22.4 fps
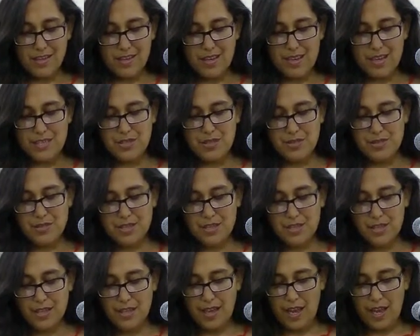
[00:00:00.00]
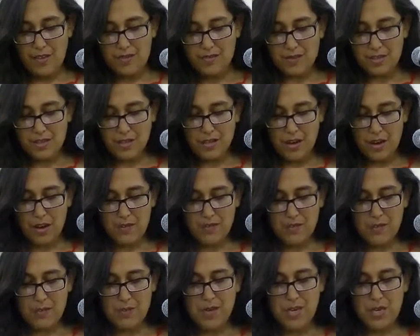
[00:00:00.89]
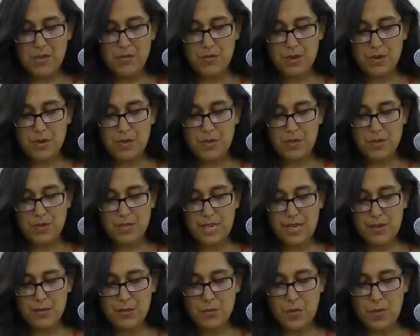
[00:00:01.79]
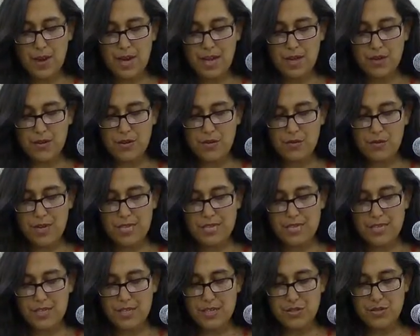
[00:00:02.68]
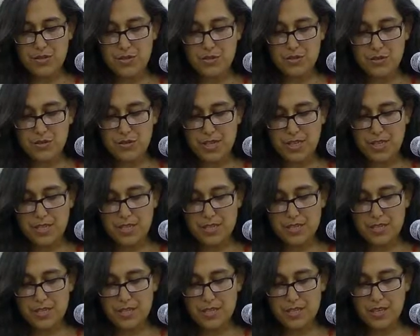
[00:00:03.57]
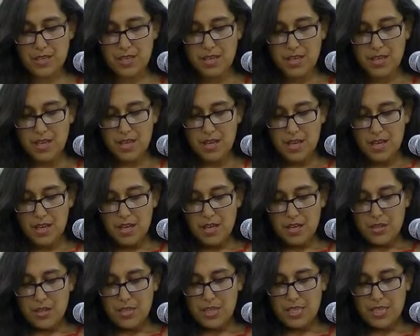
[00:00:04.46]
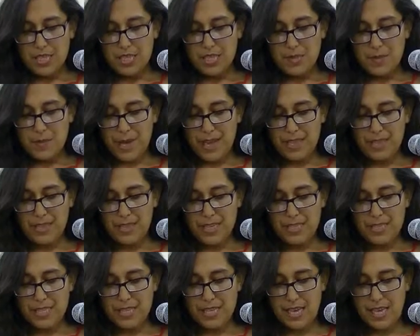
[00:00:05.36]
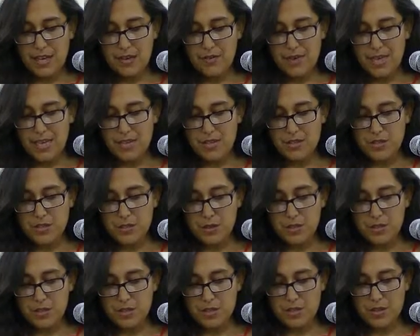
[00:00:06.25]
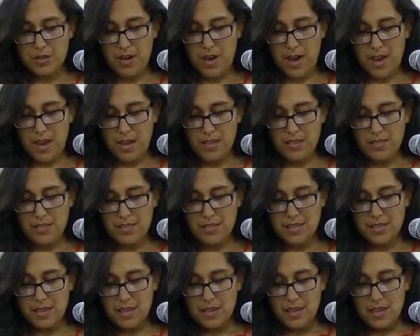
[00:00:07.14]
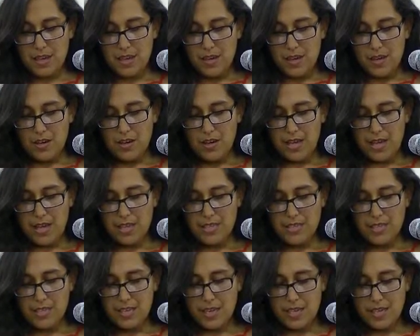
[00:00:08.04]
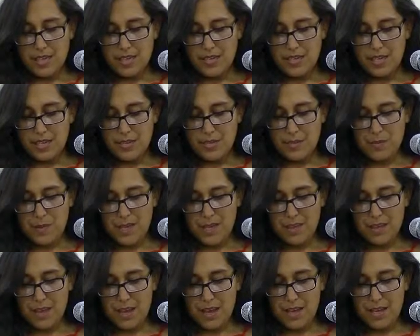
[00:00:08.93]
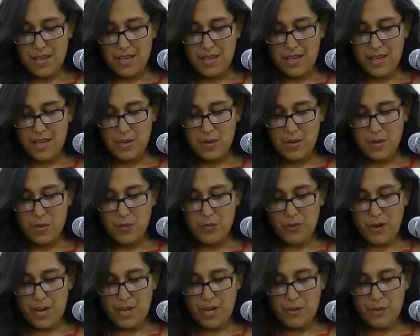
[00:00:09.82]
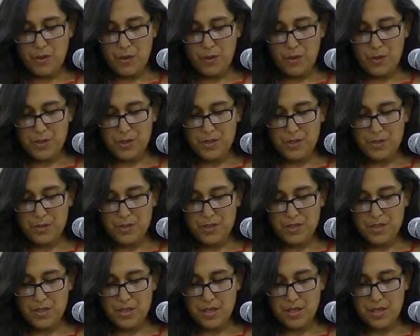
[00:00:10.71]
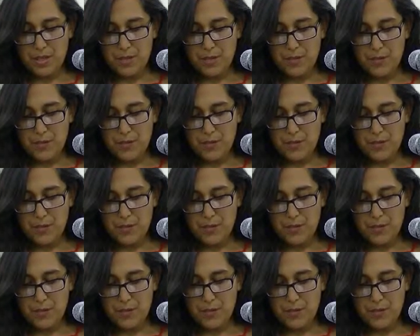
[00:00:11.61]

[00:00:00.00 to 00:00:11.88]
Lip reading: I turn to the left, off the main road, down quieter residential streets. She leans back against the headrest, closes her eyes. Her hand slides onto my thigh, and I know I'm right about where she wants to go.